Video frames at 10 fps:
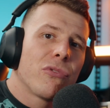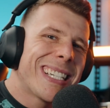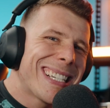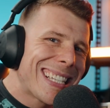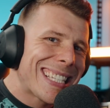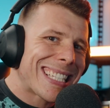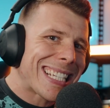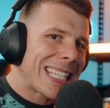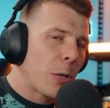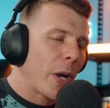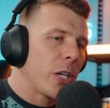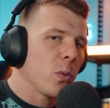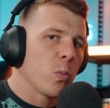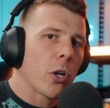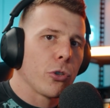realistically where
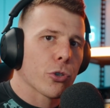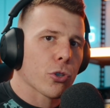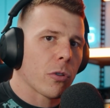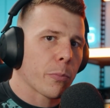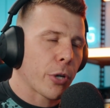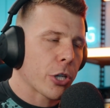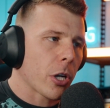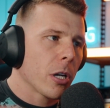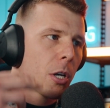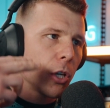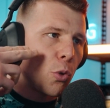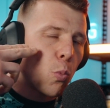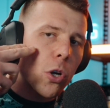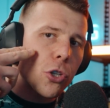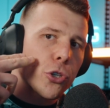you want your shoulder pressure. You
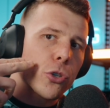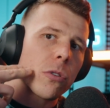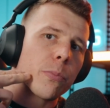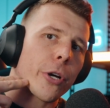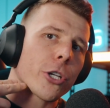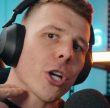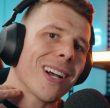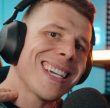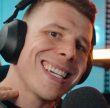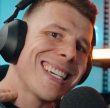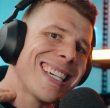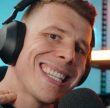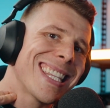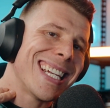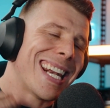want your shoulder pressure
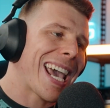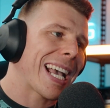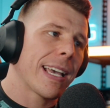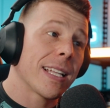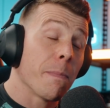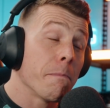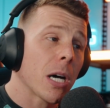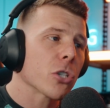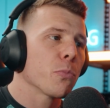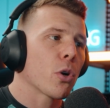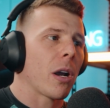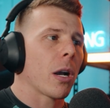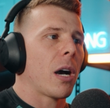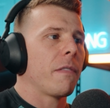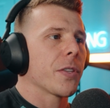in the neck. It's much more
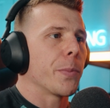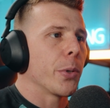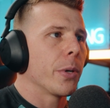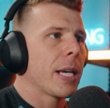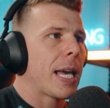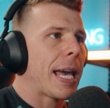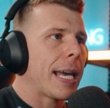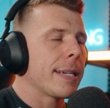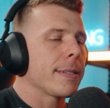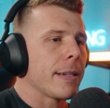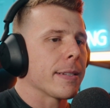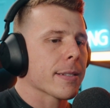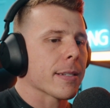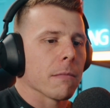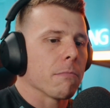uncomfortable and
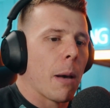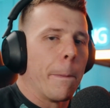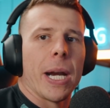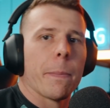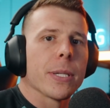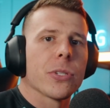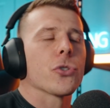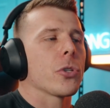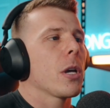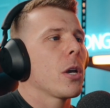it's a better position.